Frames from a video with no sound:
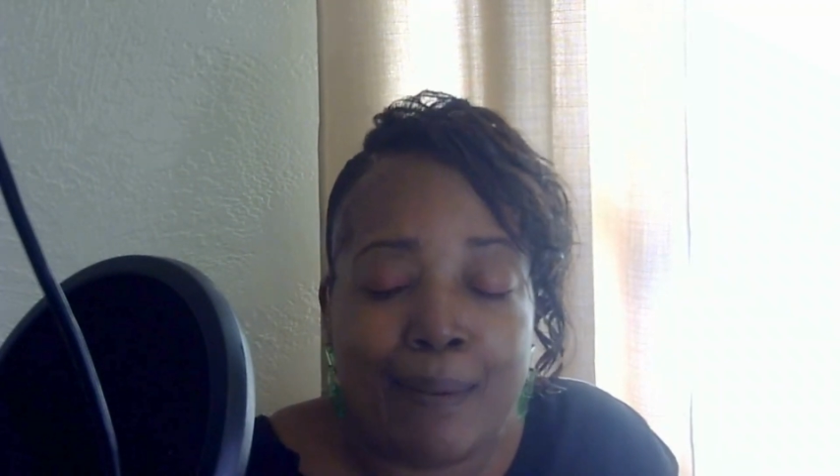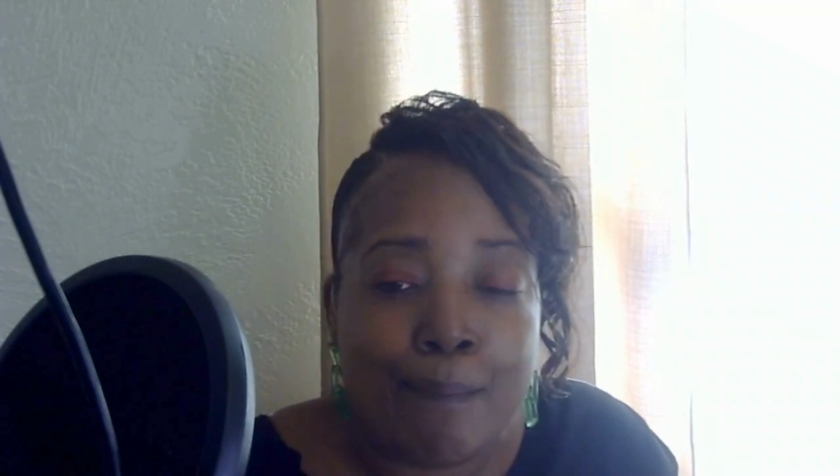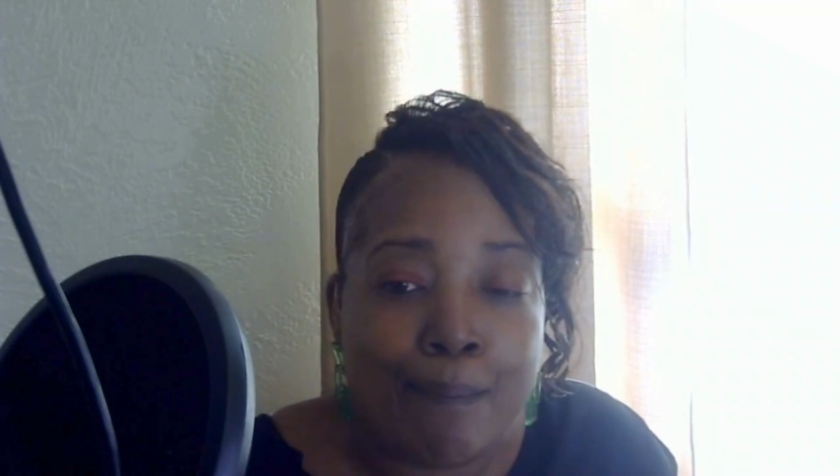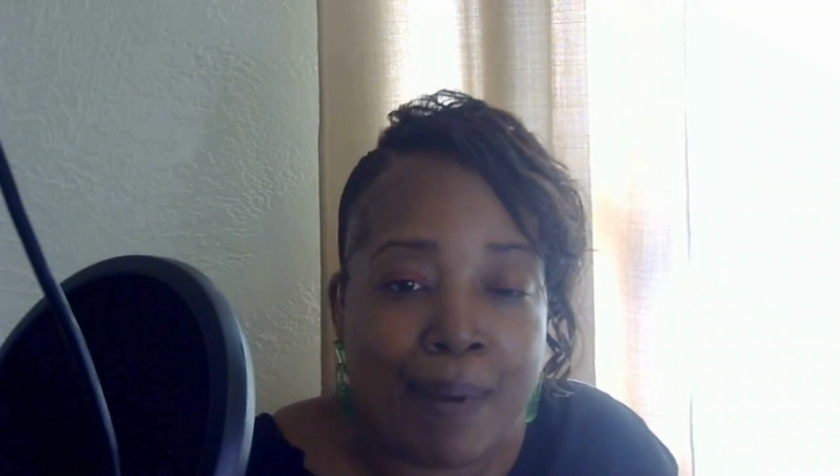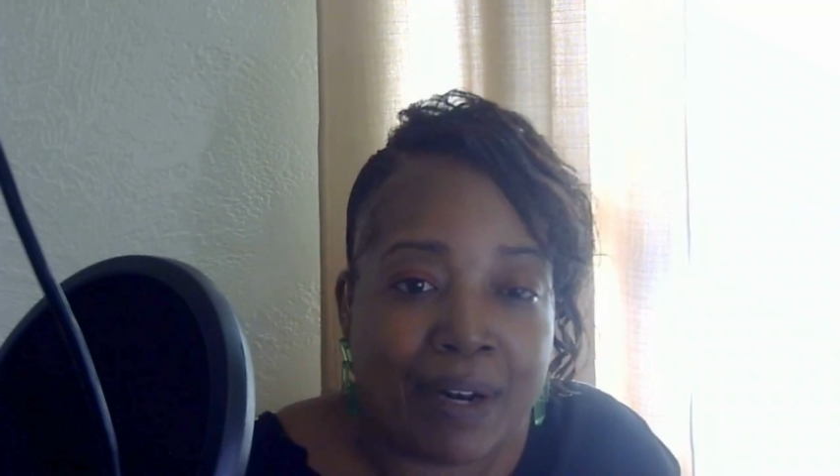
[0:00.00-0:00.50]

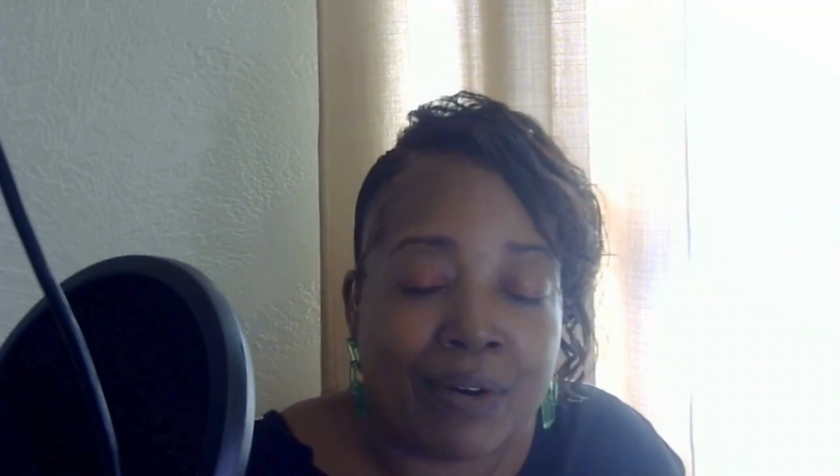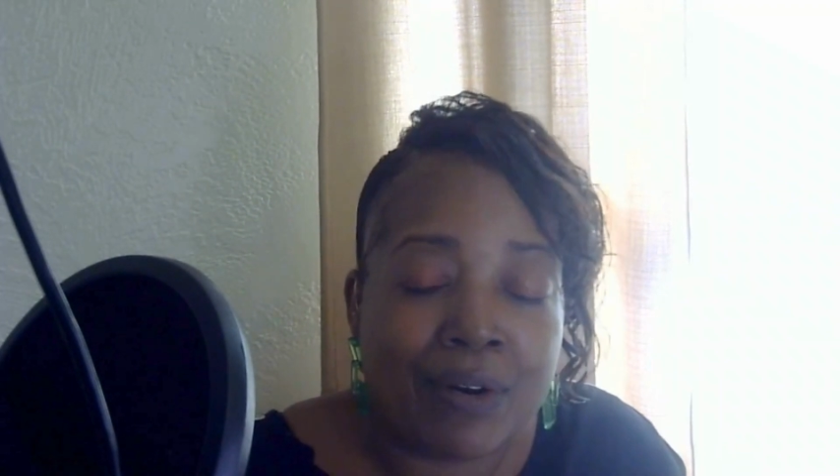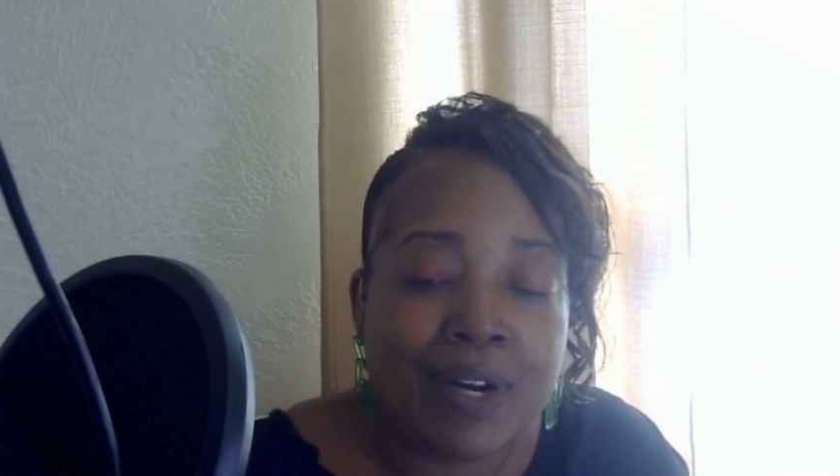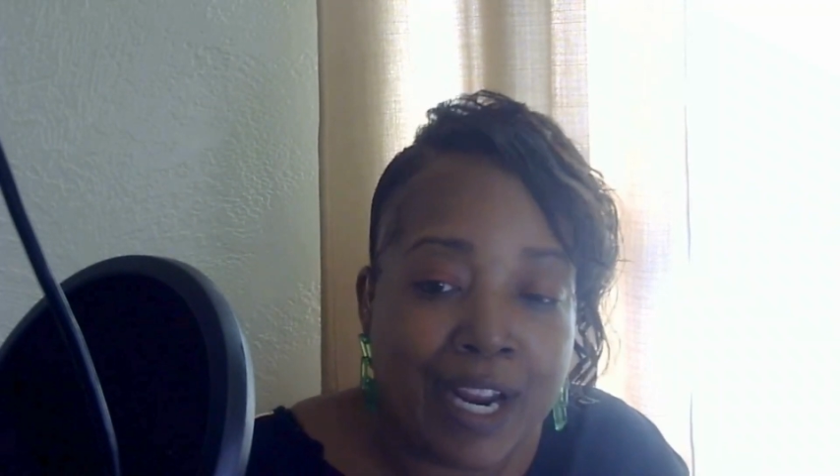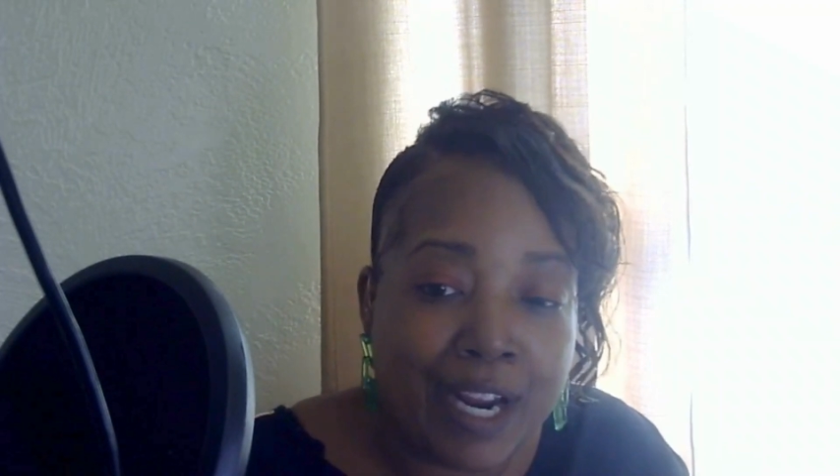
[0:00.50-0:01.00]
better
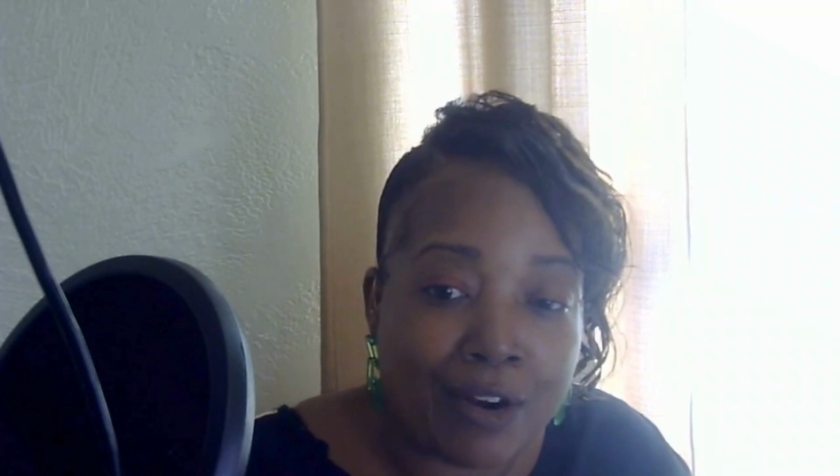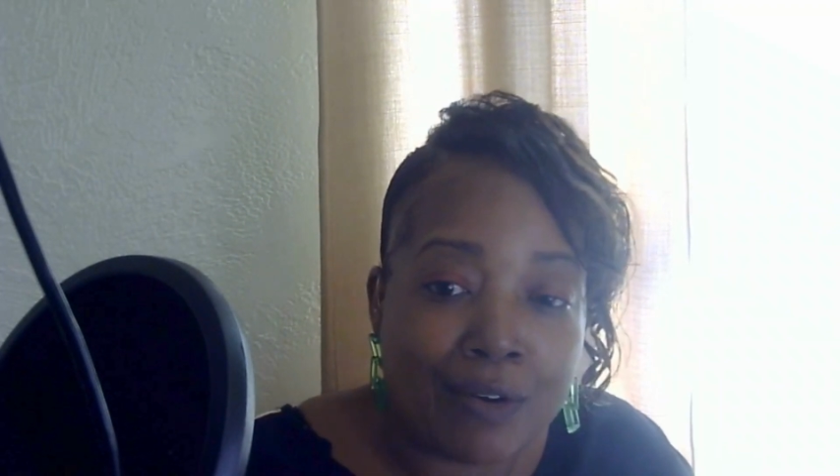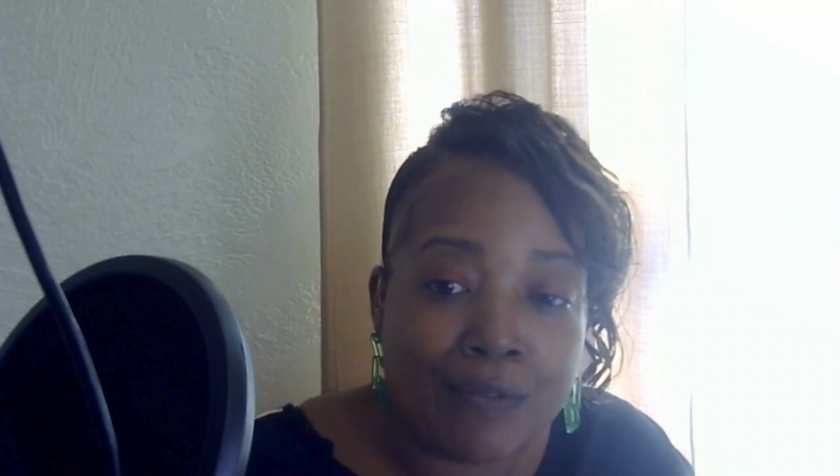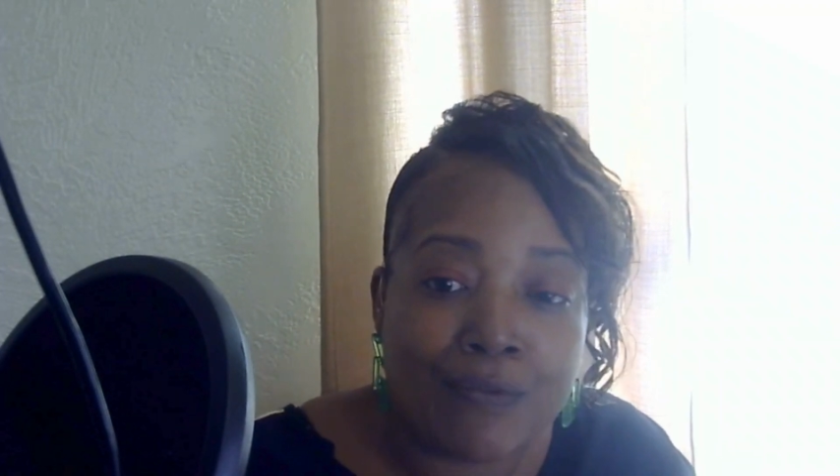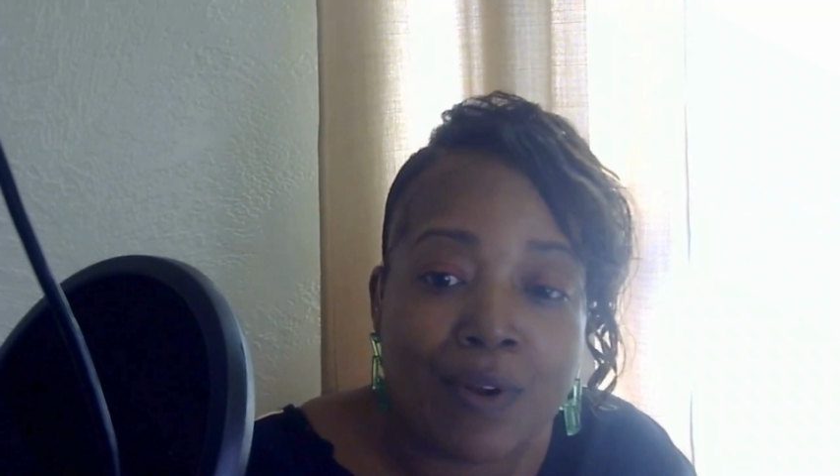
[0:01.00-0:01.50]
care
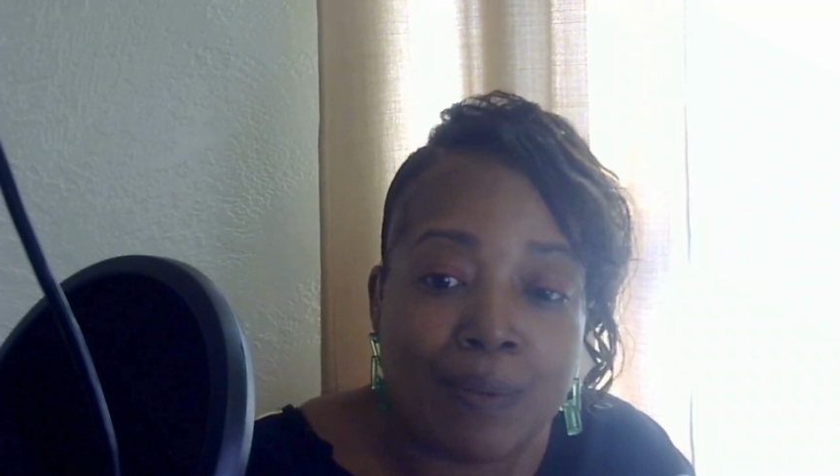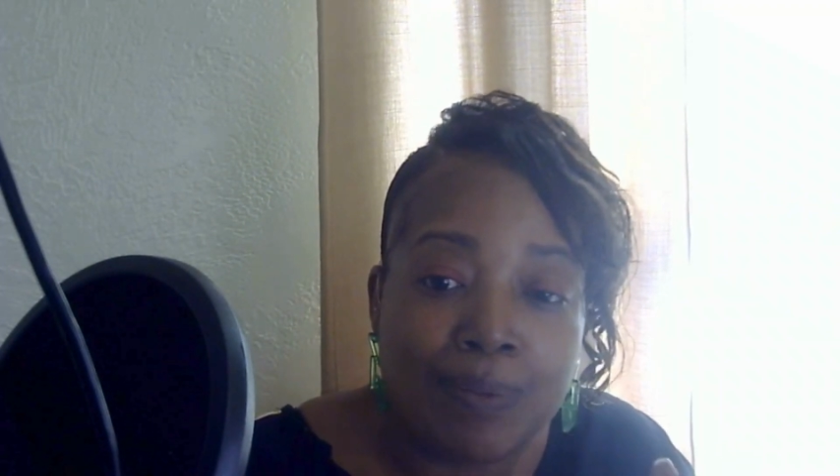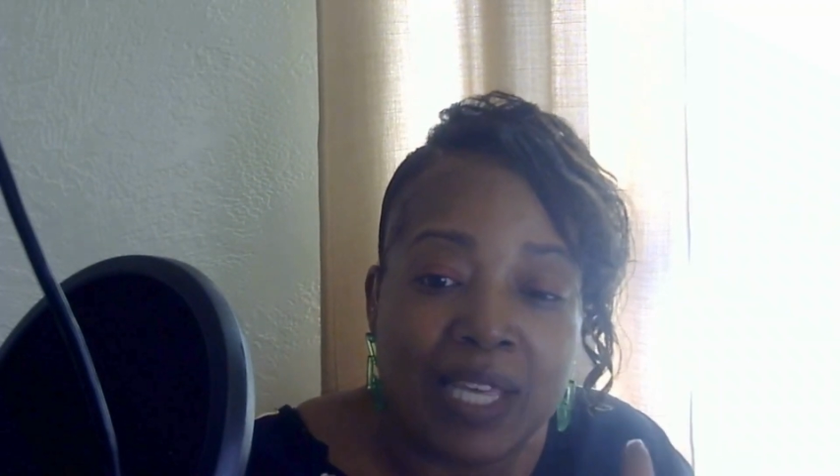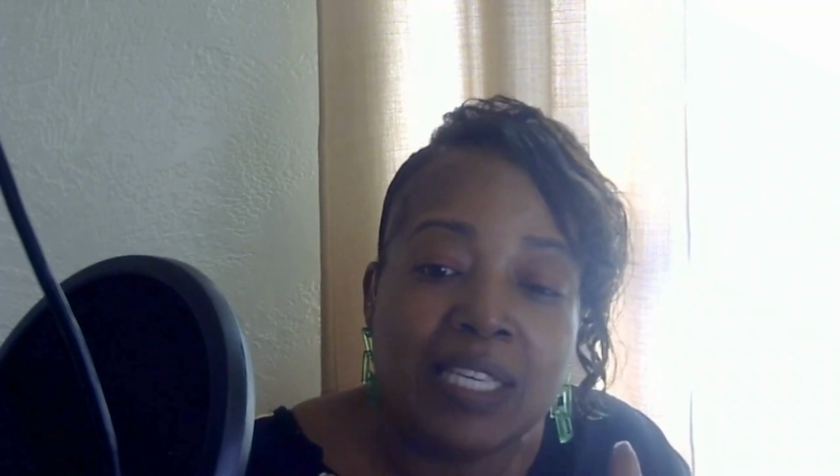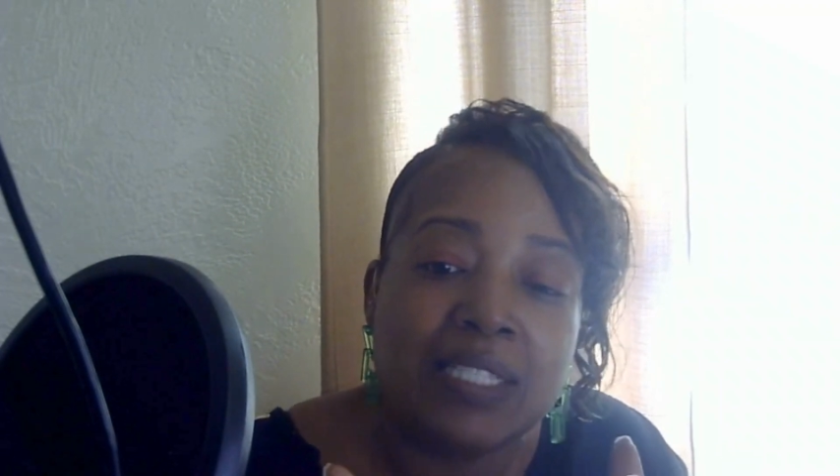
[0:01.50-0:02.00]
from these